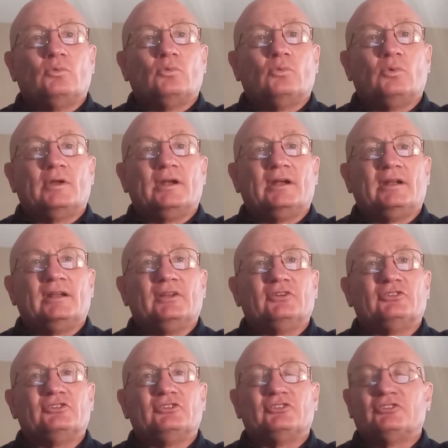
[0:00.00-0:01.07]
what it
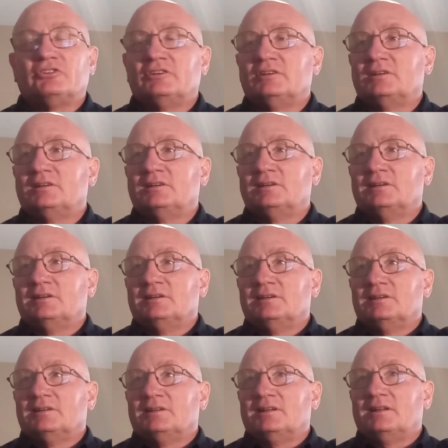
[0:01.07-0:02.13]
is is
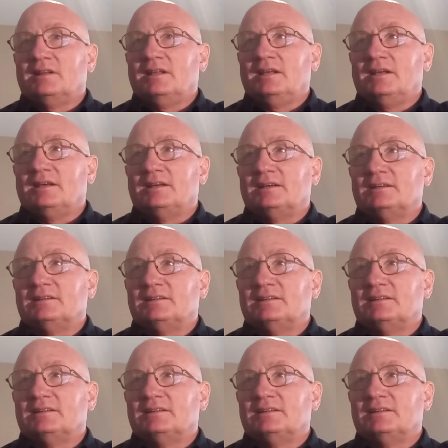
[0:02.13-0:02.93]
the uh,